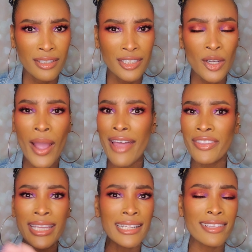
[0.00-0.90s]
So at
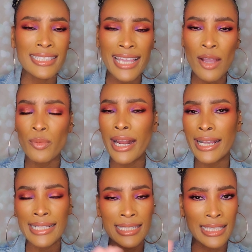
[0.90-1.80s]
the end of the day, when I
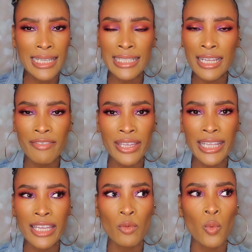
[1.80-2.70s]
got to the end of it,
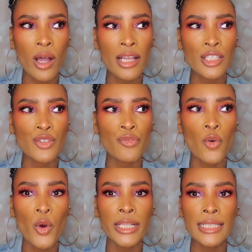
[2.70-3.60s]
it was
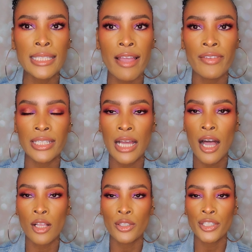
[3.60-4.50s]

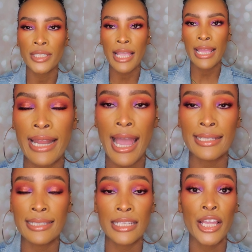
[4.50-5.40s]
$47, and I
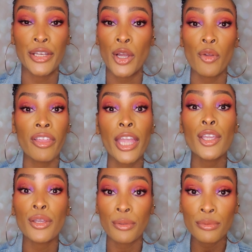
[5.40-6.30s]
said no
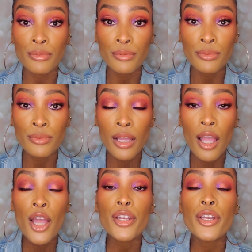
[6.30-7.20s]
thank you.
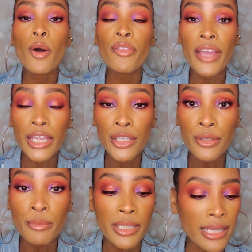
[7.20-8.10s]
No thank
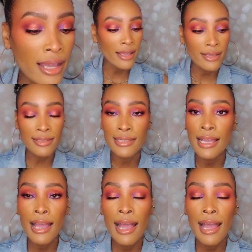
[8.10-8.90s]
you, because